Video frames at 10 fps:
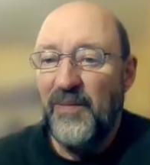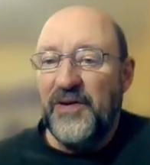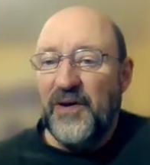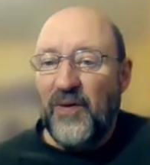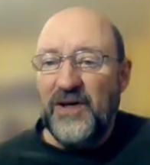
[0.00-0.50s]
But
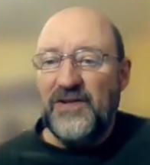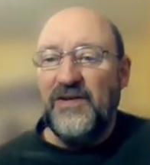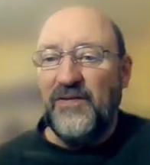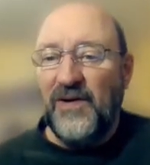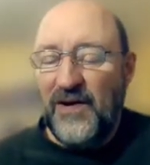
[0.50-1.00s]
the
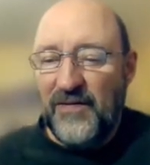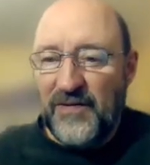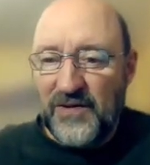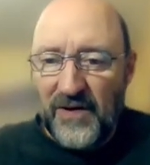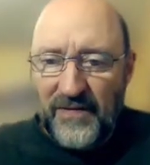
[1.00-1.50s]
question
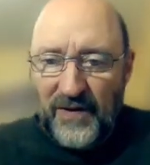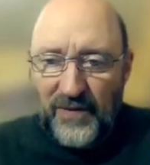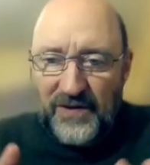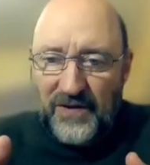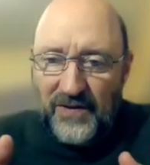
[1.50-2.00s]
for survey
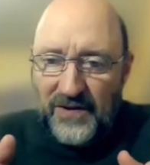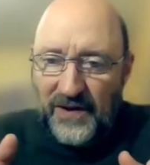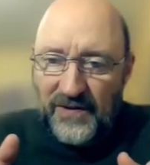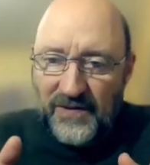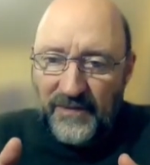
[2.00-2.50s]
research
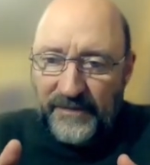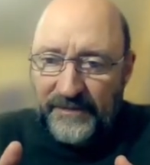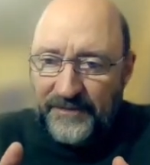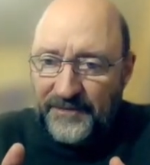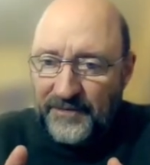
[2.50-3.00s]
is,
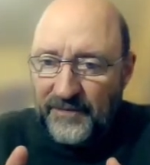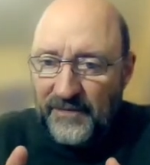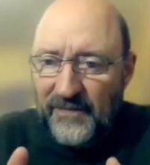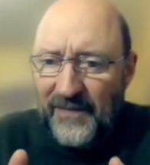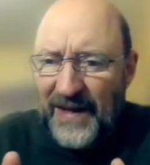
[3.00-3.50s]

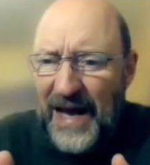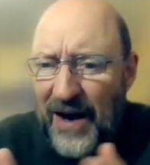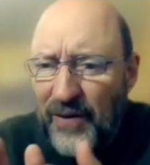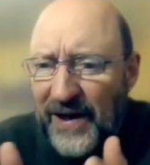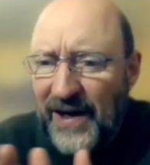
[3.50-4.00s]

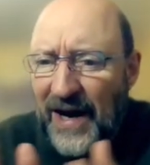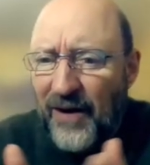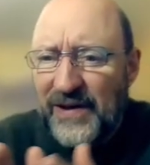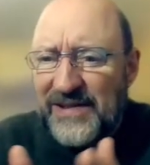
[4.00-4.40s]
how